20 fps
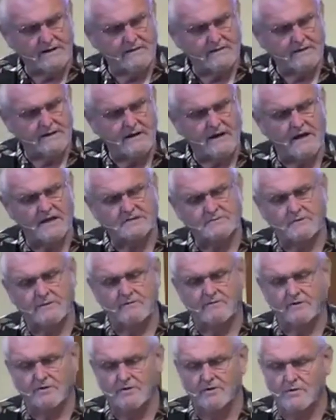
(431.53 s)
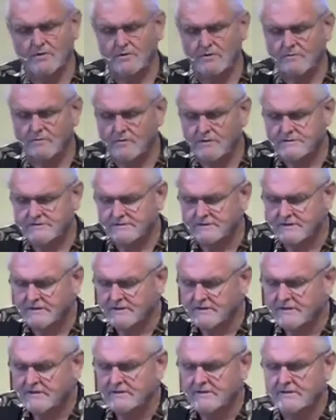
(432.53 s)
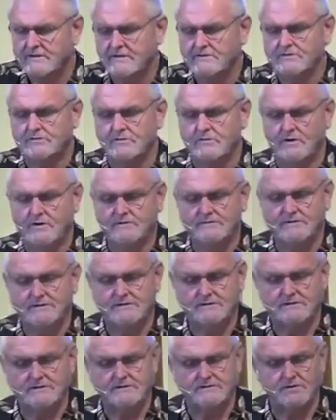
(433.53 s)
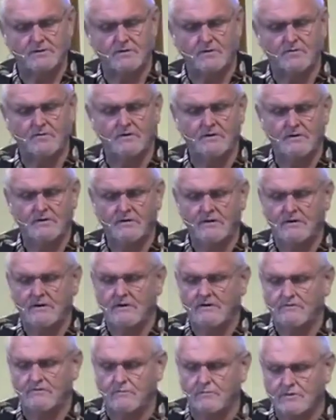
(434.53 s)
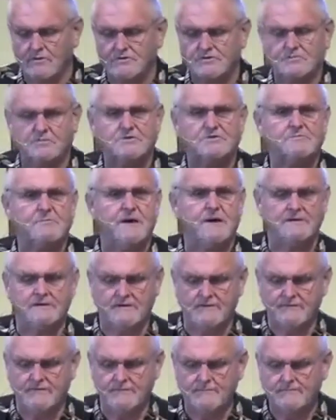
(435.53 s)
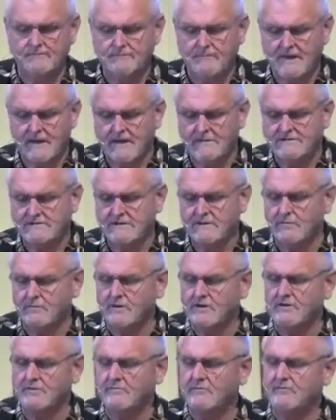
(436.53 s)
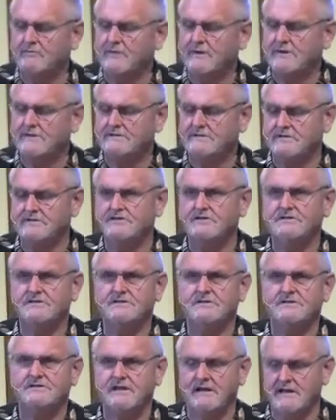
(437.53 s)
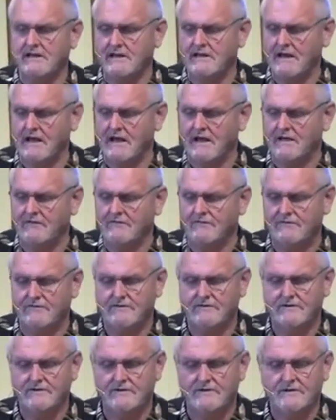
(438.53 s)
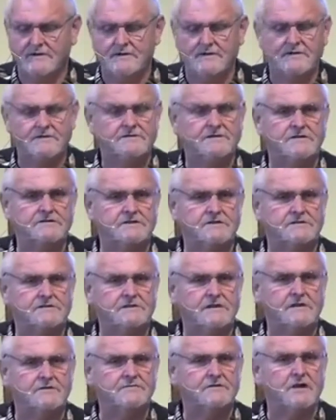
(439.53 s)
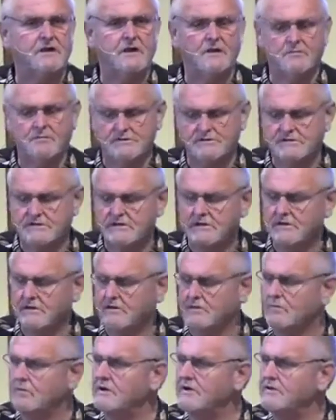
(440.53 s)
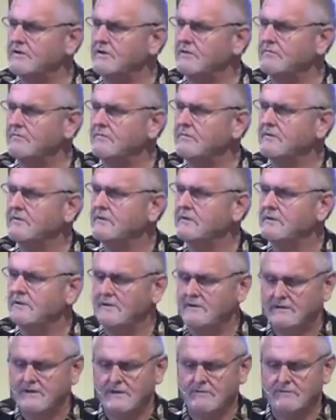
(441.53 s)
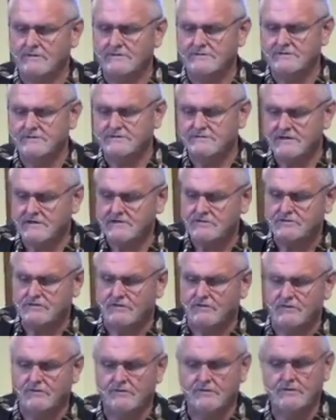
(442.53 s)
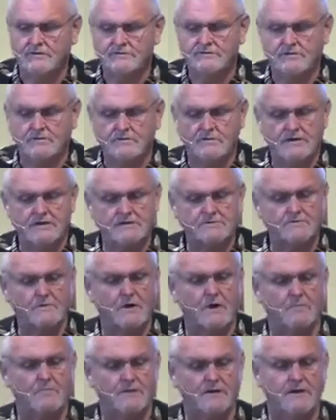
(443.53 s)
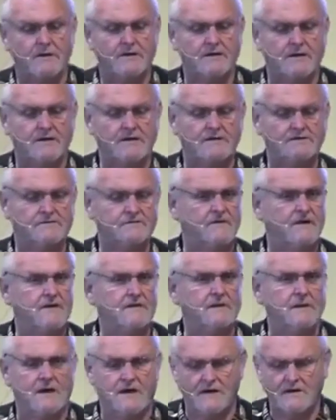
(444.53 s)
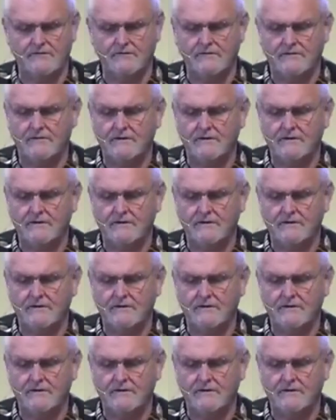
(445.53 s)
the Gospel of Luke, which the story of Jesus told from Luke's perspective, I see a rhythm of peace in Jesus' daily life. Jesus lived a particular rhythm that was essential to his well-being and his faith life